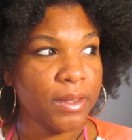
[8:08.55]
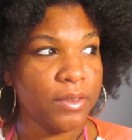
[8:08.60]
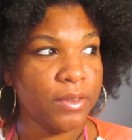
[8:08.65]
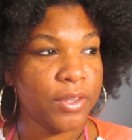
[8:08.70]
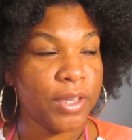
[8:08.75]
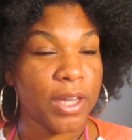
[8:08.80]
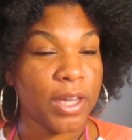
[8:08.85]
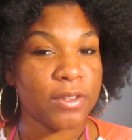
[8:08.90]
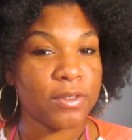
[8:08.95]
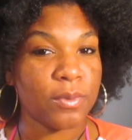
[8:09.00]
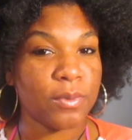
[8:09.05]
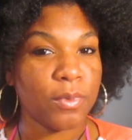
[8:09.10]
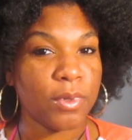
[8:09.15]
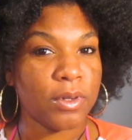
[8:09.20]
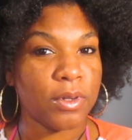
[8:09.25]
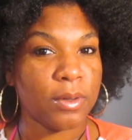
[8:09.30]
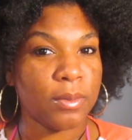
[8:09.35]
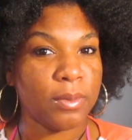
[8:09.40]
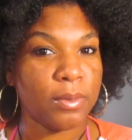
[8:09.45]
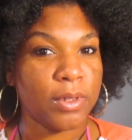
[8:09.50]
you guys are
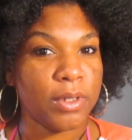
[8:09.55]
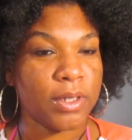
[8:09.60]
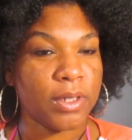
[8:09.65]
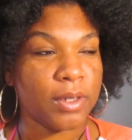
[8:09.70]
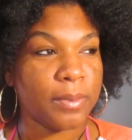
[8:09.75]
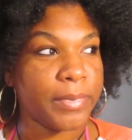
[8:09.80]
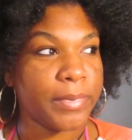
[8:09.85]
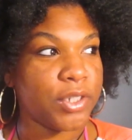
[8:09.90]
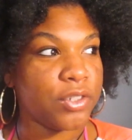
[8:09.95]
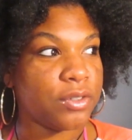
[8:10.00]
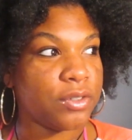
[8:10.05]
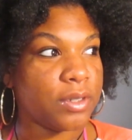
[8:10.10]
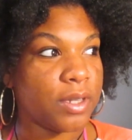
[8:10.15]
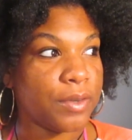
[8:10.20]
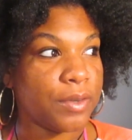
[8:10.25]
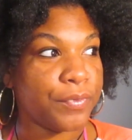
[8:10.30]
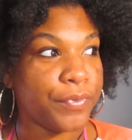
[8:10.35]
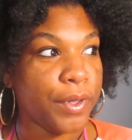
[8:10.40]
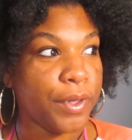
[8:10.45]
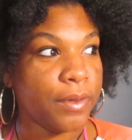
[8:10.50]
wondering looking to make sure that
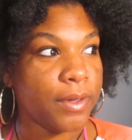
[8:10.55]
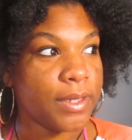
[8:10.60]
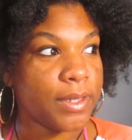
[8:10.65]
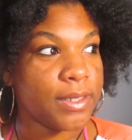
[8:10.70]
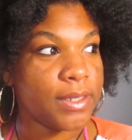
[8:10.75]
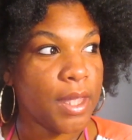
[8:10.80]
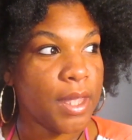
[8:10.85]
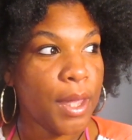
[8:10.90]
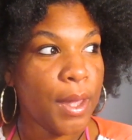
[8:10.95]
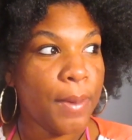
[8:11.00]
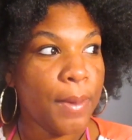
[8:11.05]
I'm focused